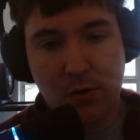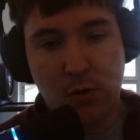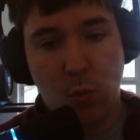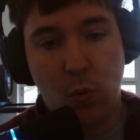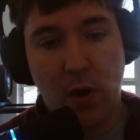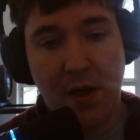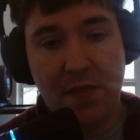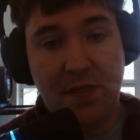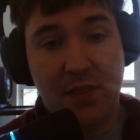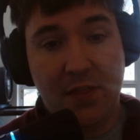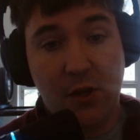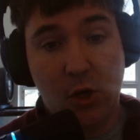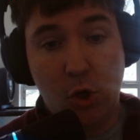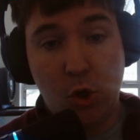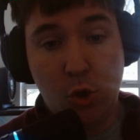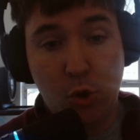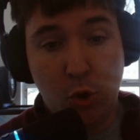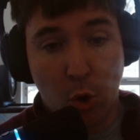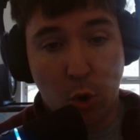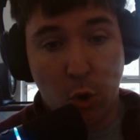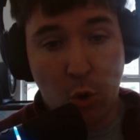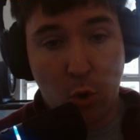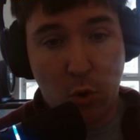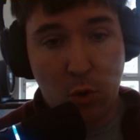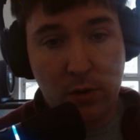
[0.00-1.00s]
what the
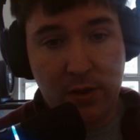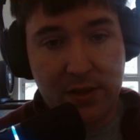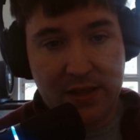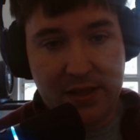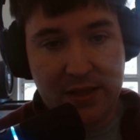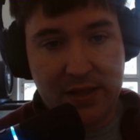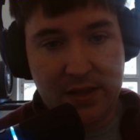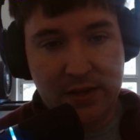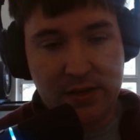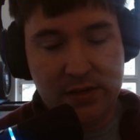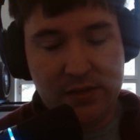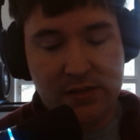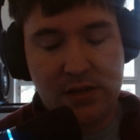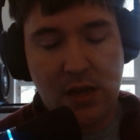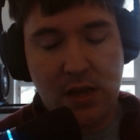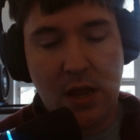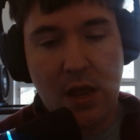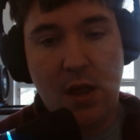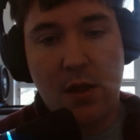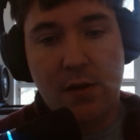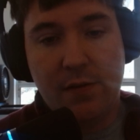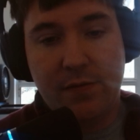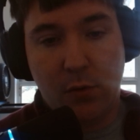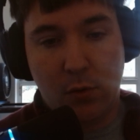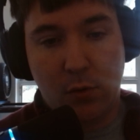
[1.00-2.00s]
goal is
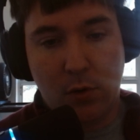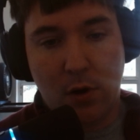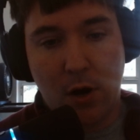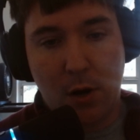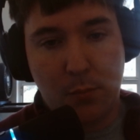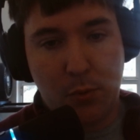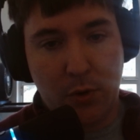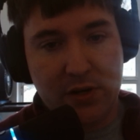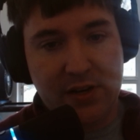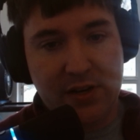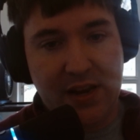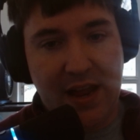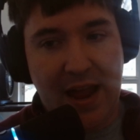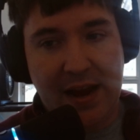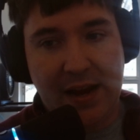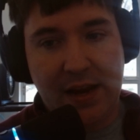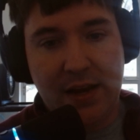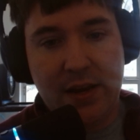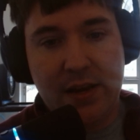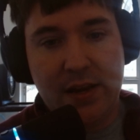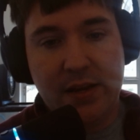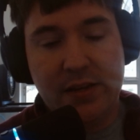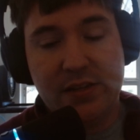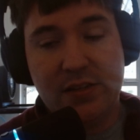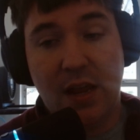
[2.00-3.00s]
for our
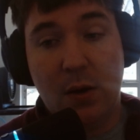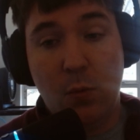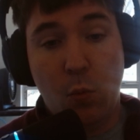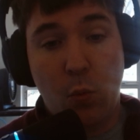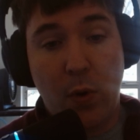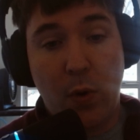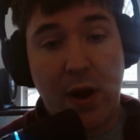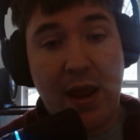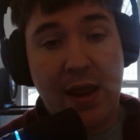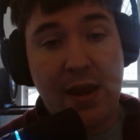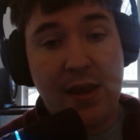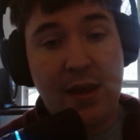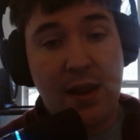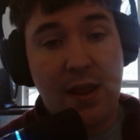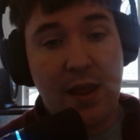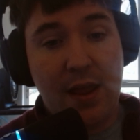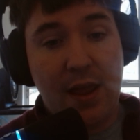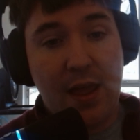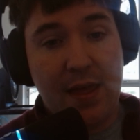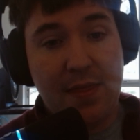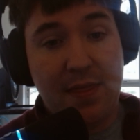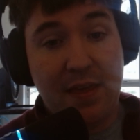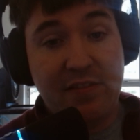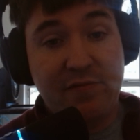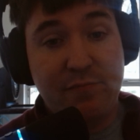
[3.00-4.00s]
protagonist, and when
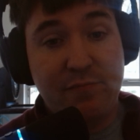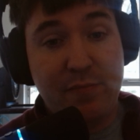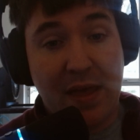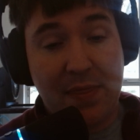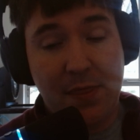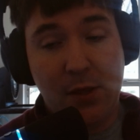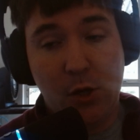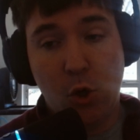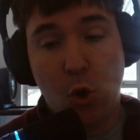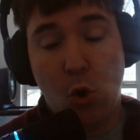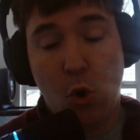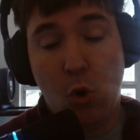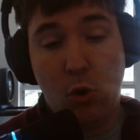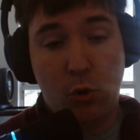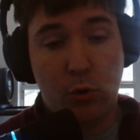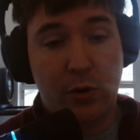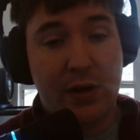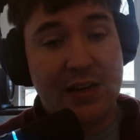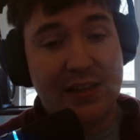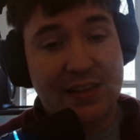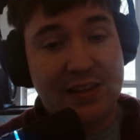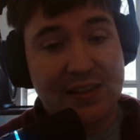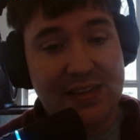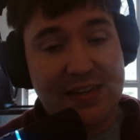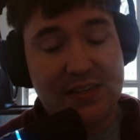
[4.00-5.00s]
they've met the goal, or
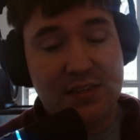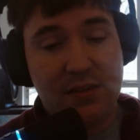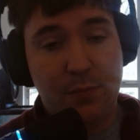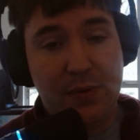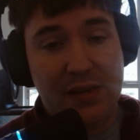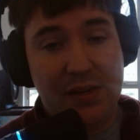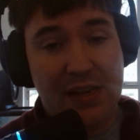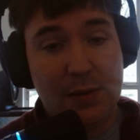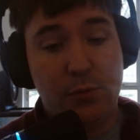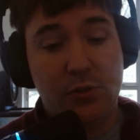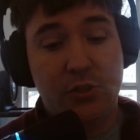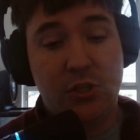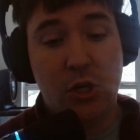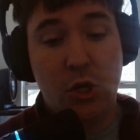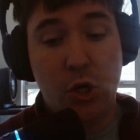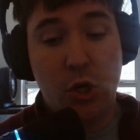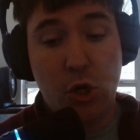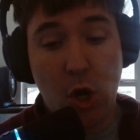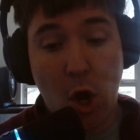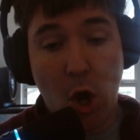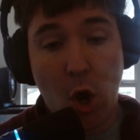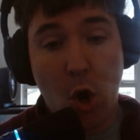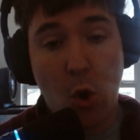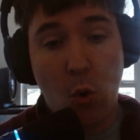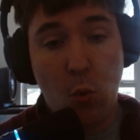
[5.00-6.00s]
at least be able to
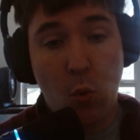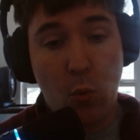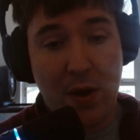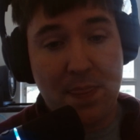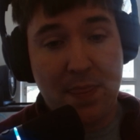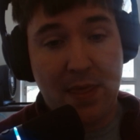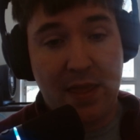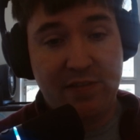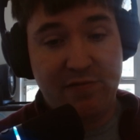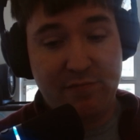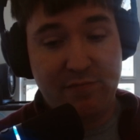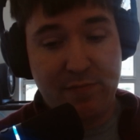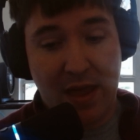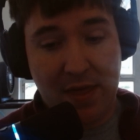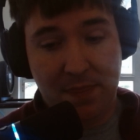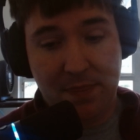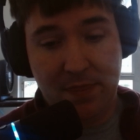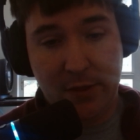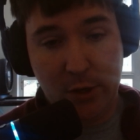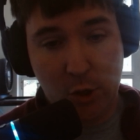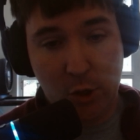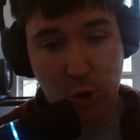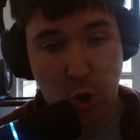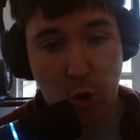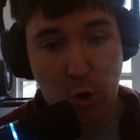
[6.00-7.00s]
know when they've met
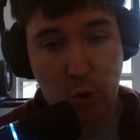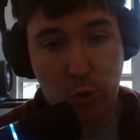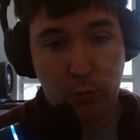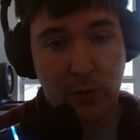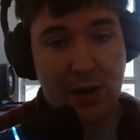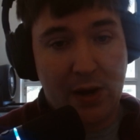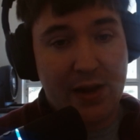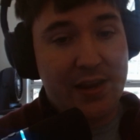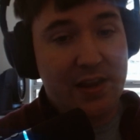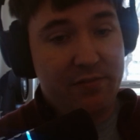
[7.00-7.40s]
the goal, right?